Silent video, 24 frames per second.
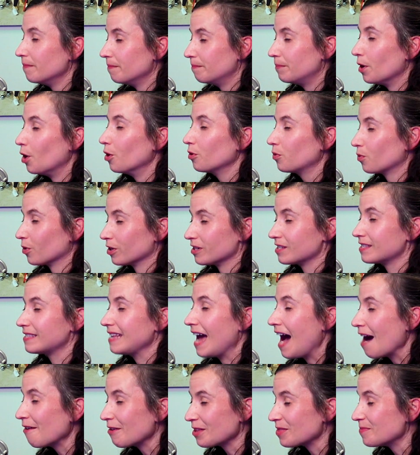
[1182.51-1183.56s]
both were
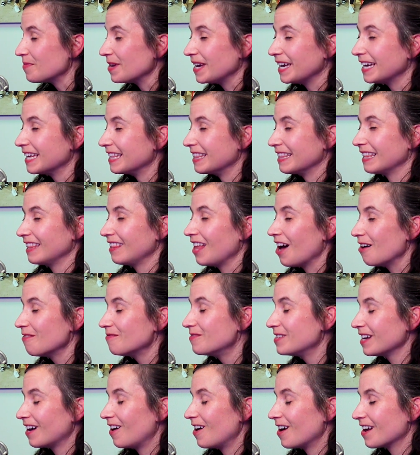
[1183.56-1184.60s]
sat with me and
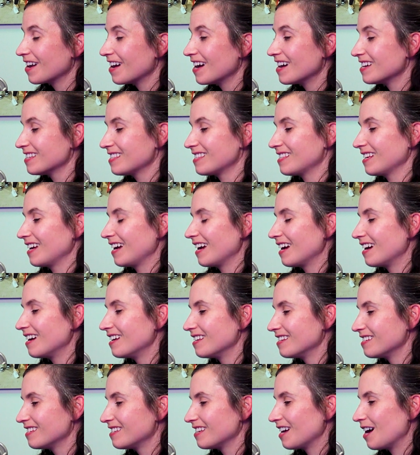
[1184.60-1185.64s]
loved on us
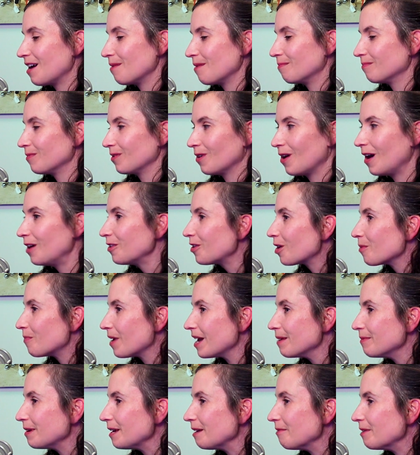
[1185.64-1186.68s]
and held our
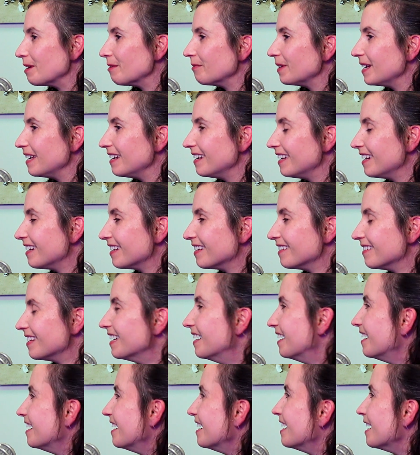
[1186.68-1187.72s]
baby when we needed
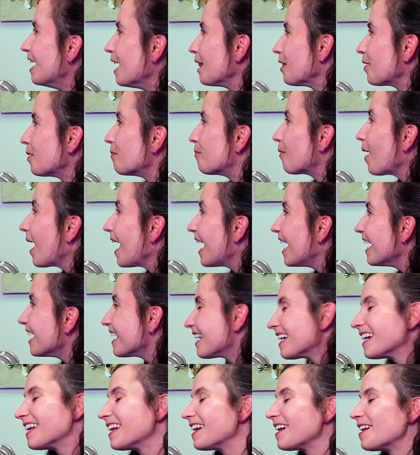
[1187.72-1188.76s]
a little
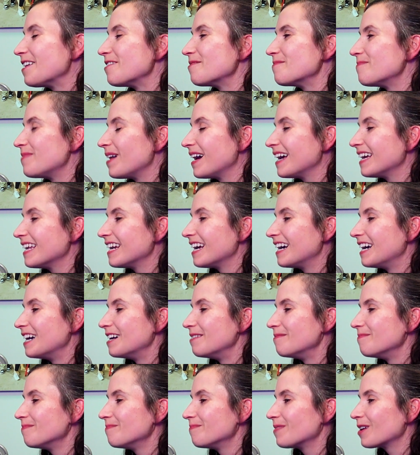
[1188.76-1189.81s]
break, but
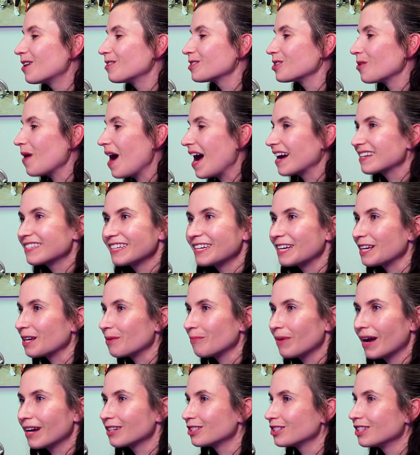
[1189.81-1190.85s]
also acted in
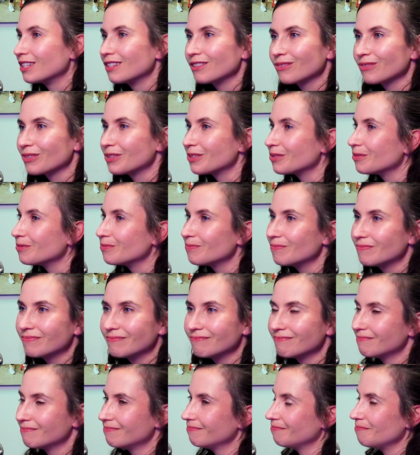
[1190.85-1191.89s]
compassion through
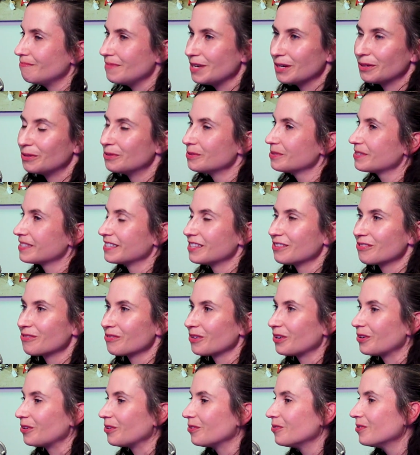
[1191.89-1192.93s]
meals and
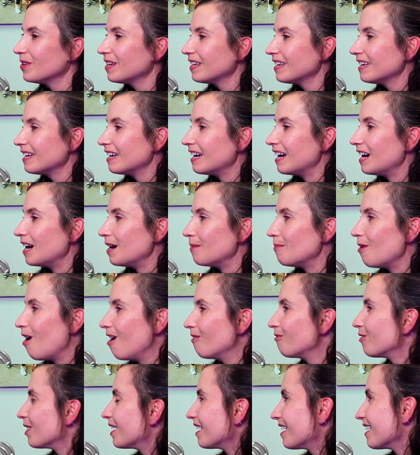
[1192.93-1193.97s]
through
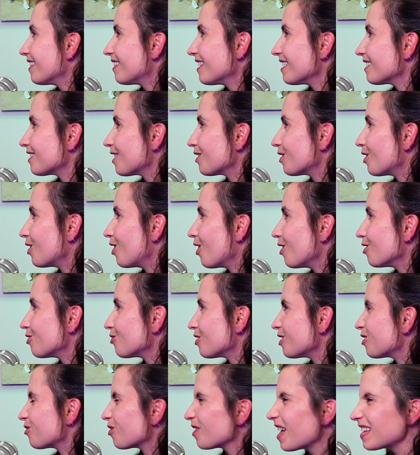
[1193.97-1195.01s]
offering to get things at the
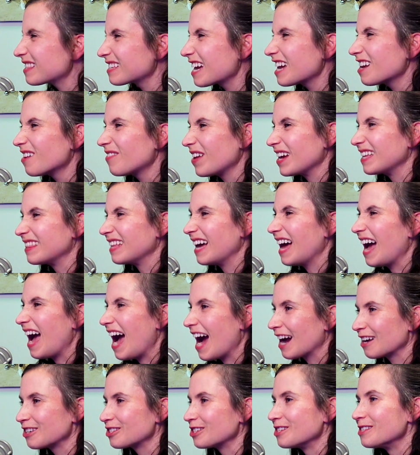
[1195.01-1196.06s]
grocery store. That's kind of like the
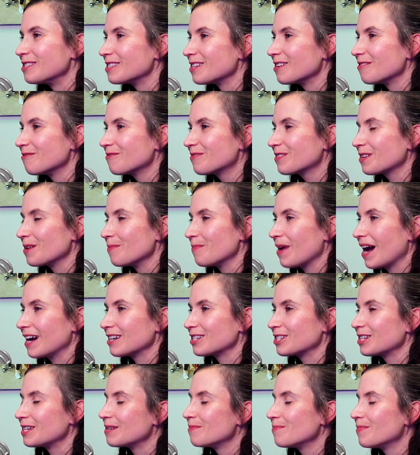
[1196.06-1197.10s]
actions of
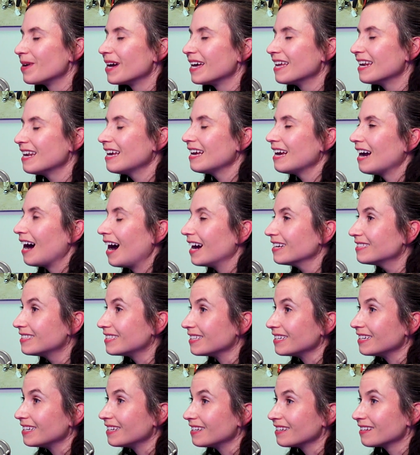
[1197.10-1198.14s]
compassion. But I
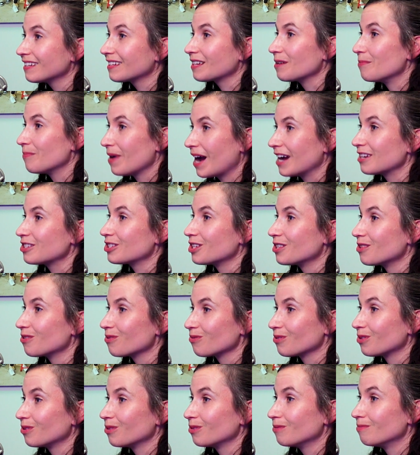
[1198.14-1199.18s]
see compassion
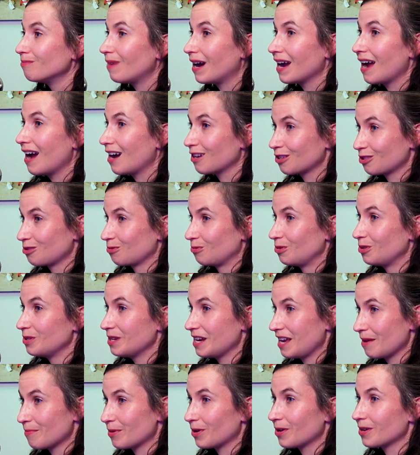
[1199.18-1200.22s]
through my actual
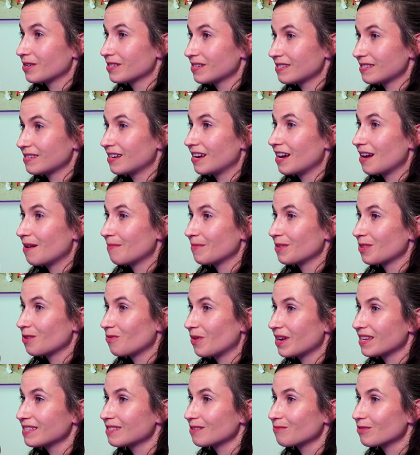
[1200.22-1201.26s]
neighbors and the
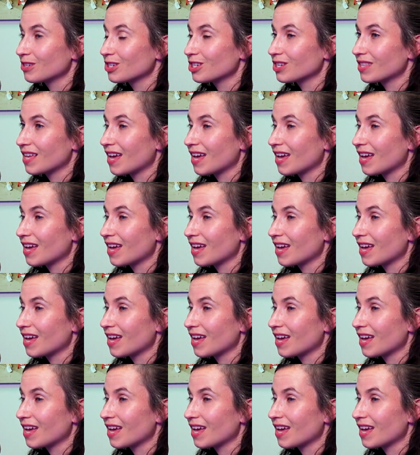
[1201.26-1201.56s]
ways in which